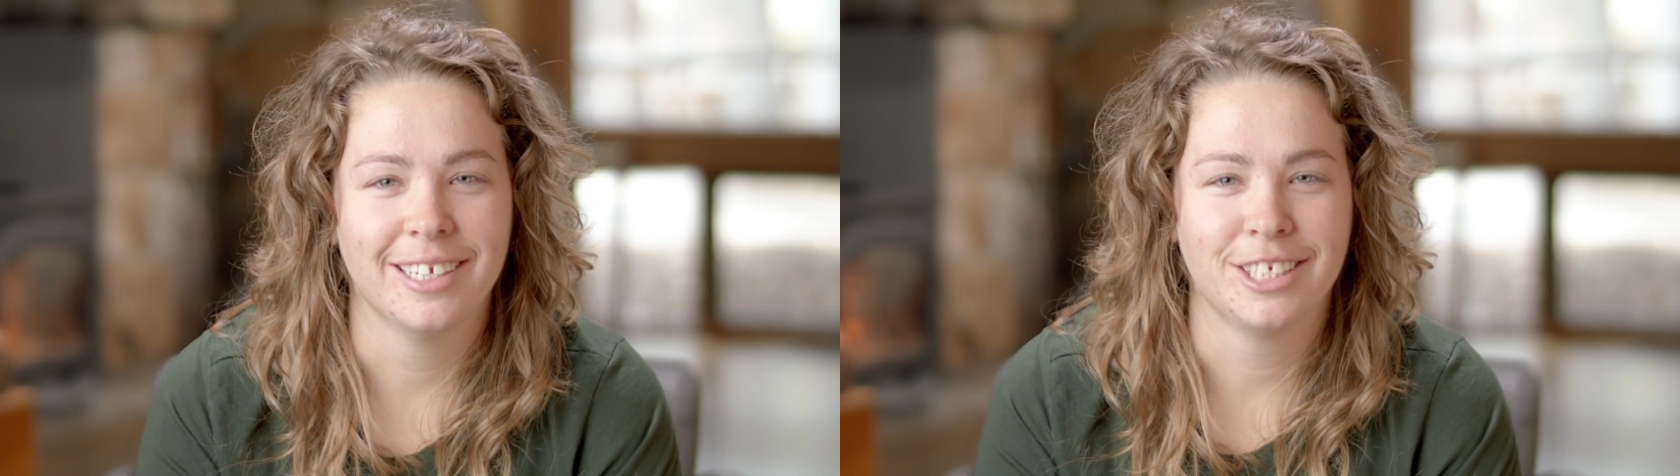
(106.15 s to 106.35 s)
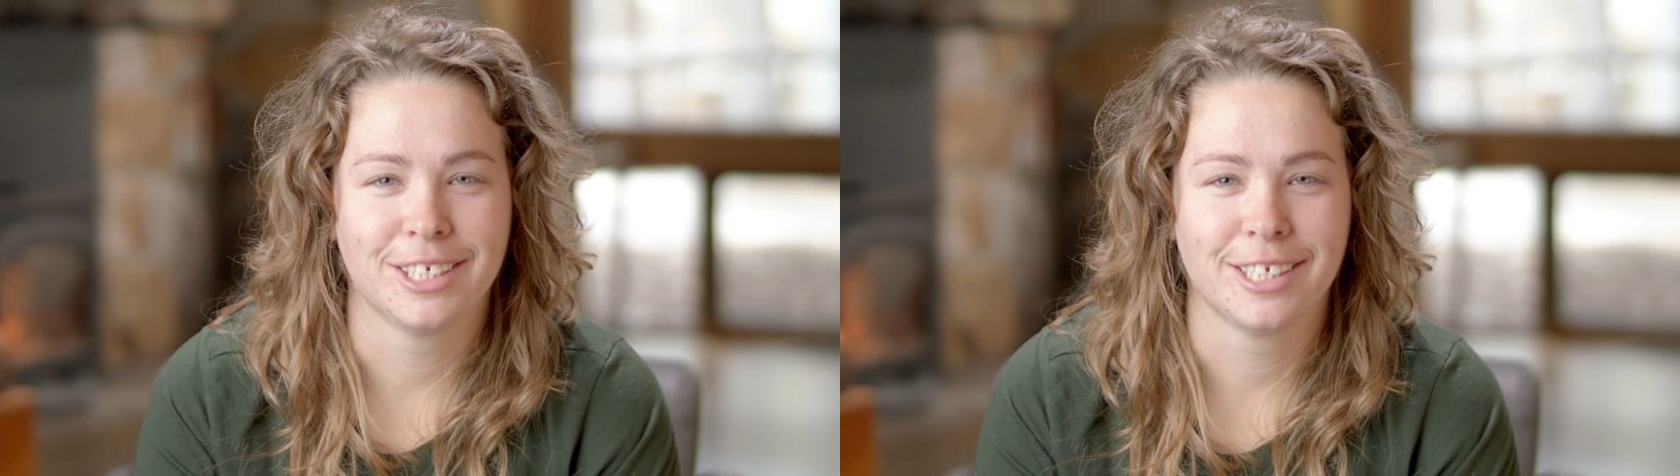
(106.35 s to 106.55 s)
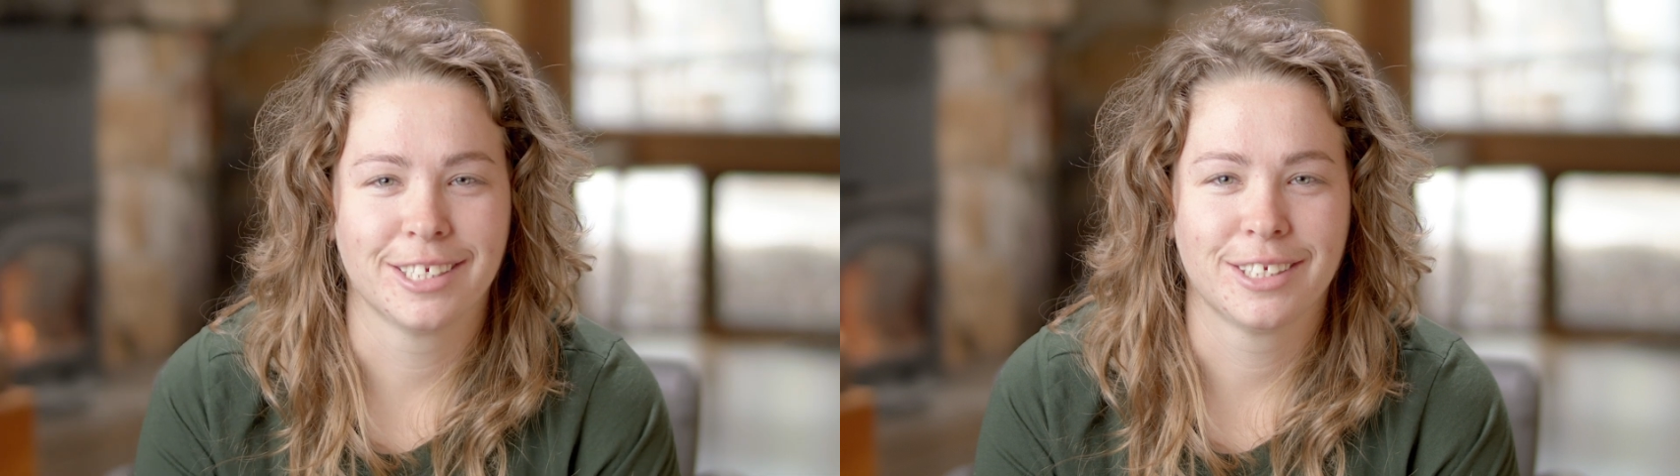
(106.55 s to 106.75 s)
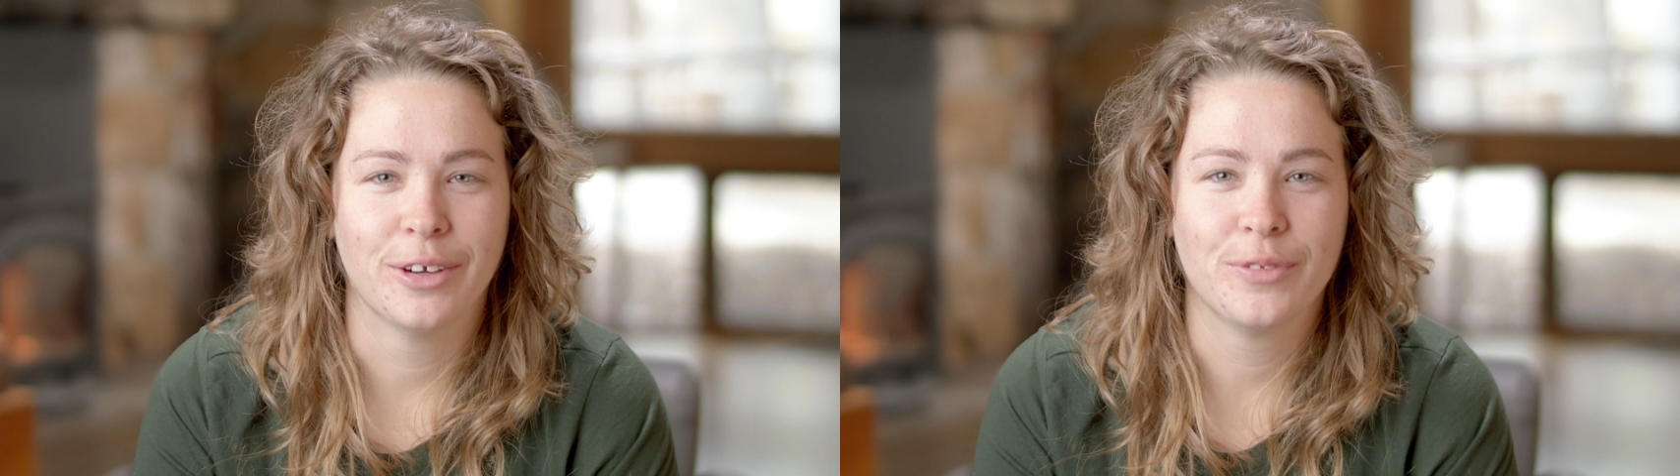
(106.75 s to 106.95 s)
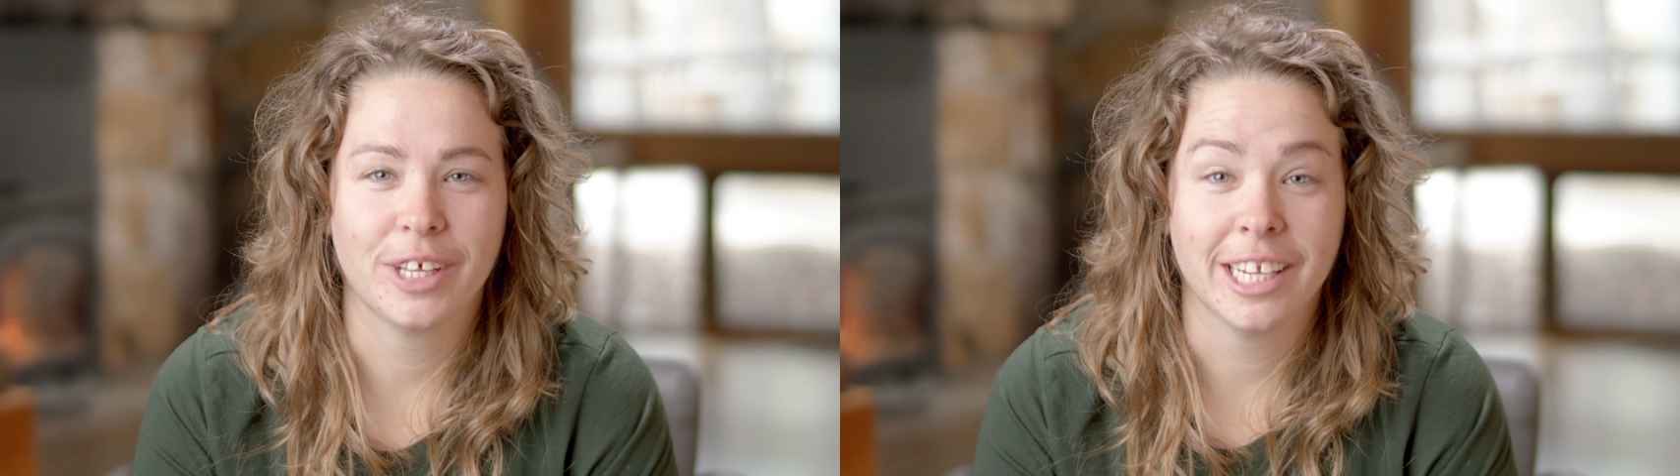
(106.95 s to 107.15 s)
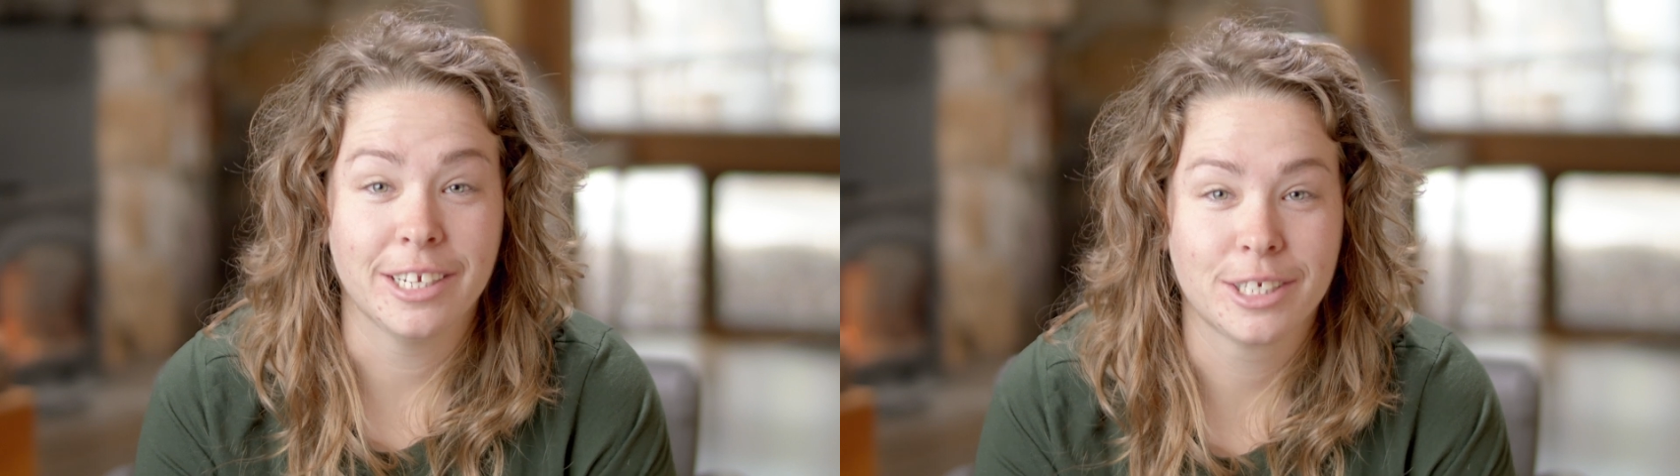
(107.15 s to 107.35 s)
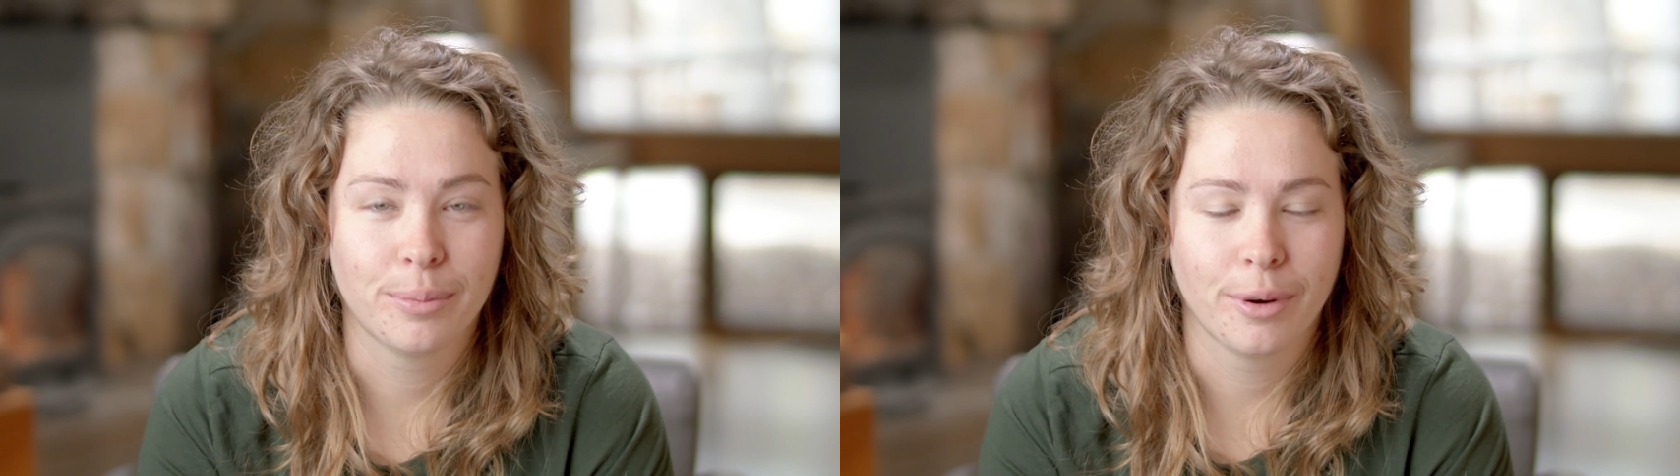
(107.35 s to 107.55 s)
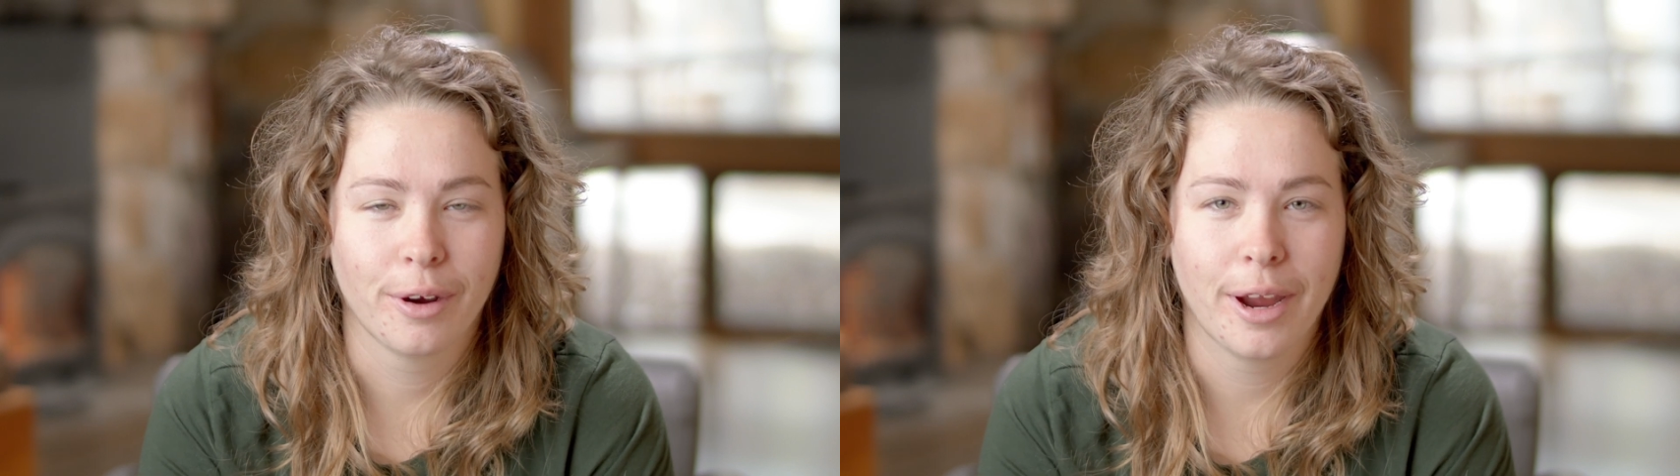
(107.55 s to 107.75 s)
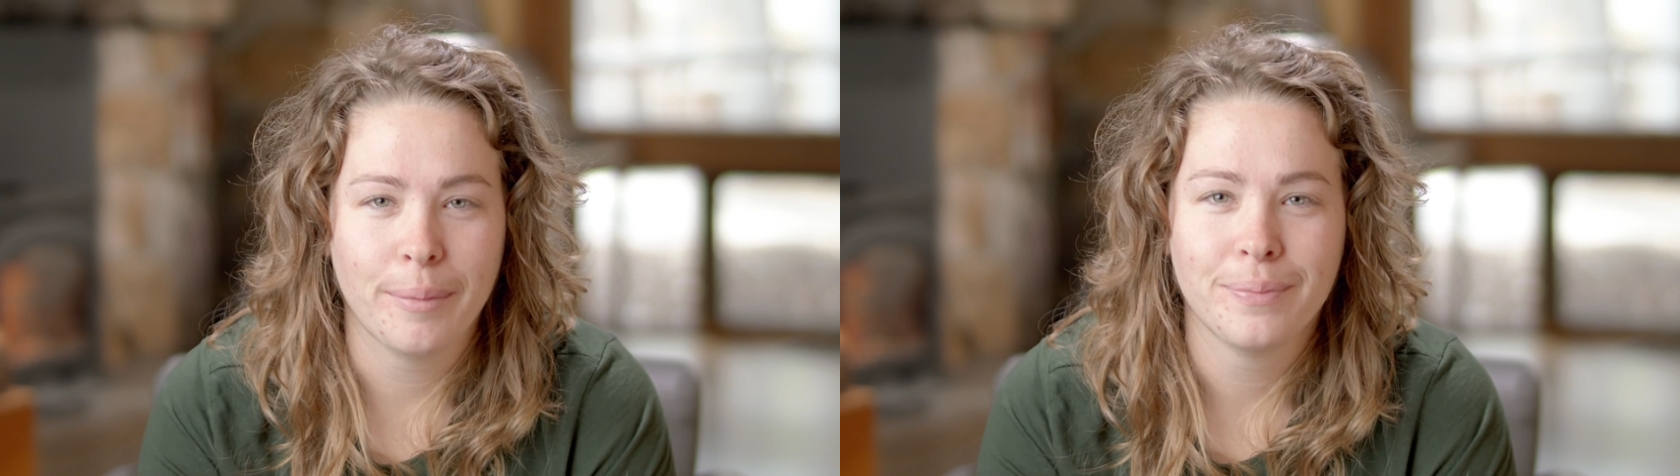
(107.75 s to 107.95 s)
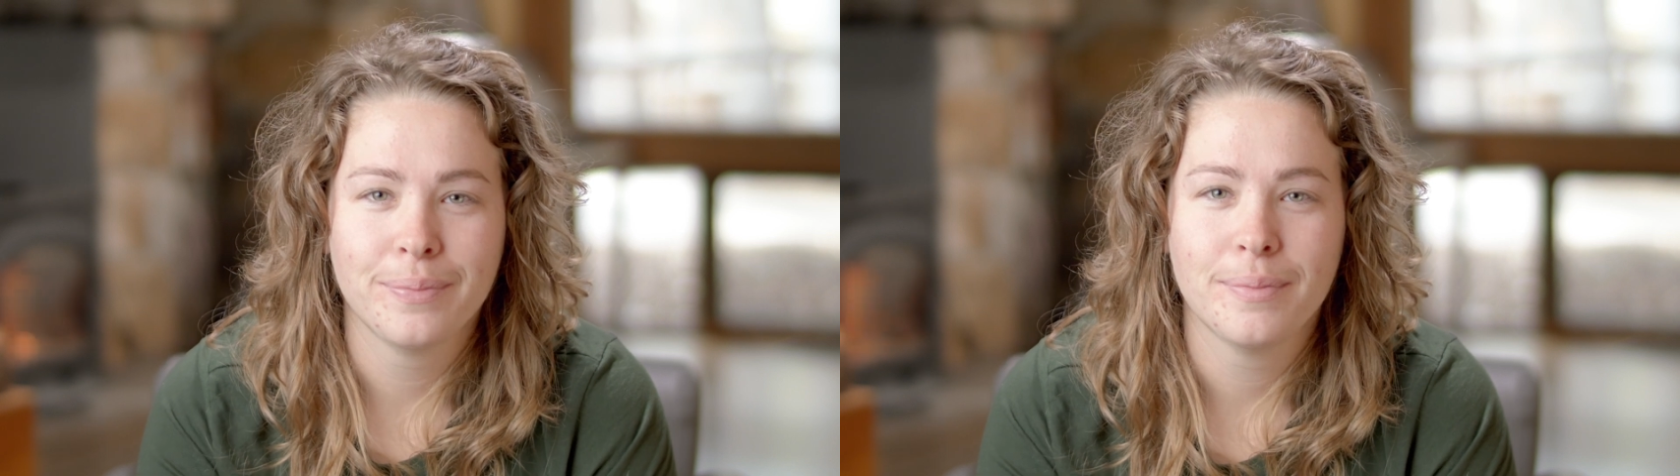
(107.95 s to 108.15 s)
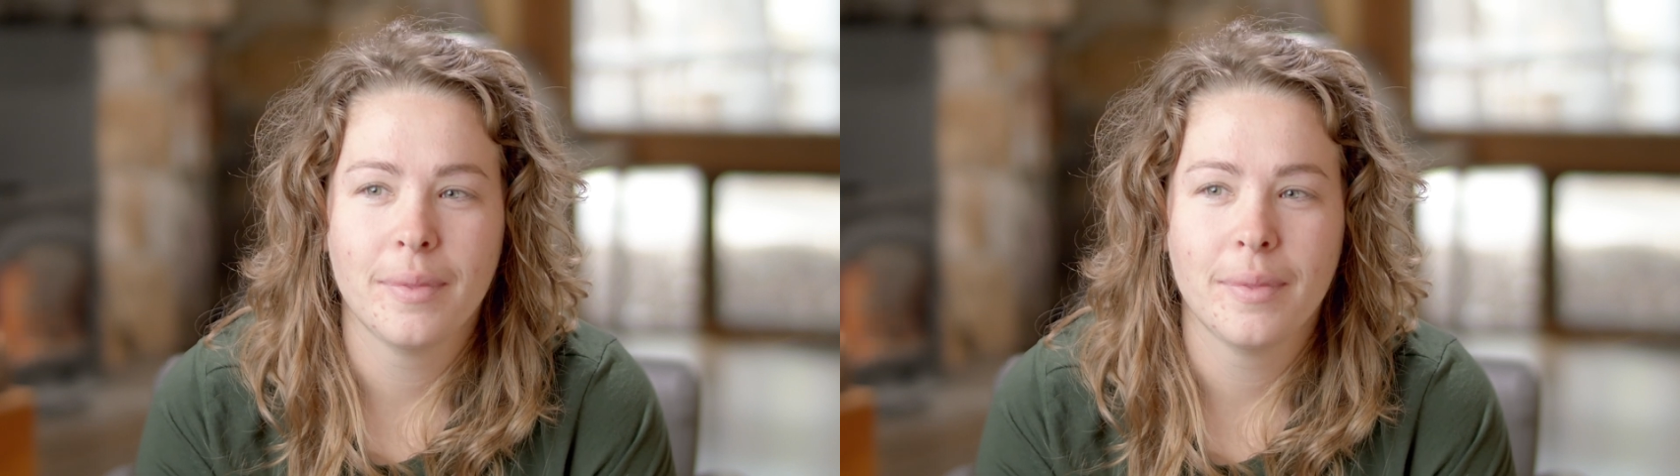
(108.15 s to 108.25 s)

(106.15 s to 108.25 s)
logistics of the leadership program.